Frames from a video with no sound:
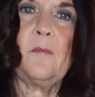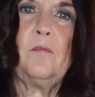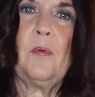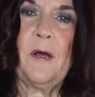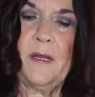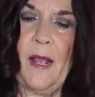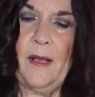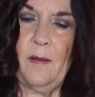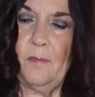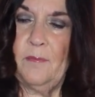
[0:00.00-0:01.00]
But
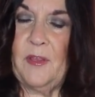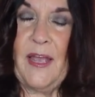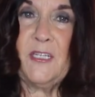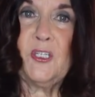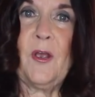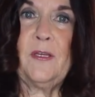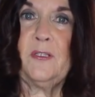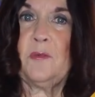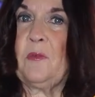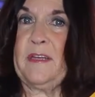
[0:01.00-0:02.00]
last year I
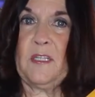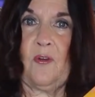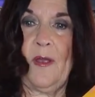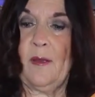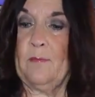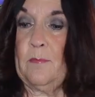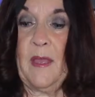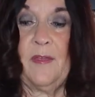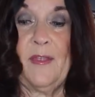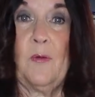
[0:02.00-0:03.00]
used the plastic wrap
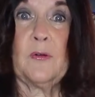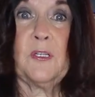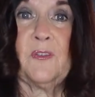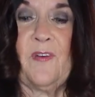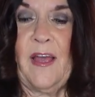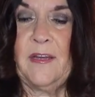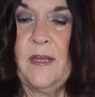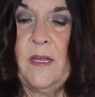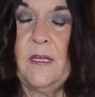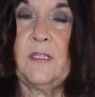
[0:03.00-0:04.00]
and they were just fine.
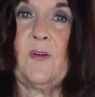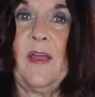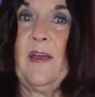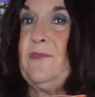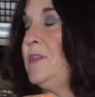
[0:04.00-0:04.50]
So I have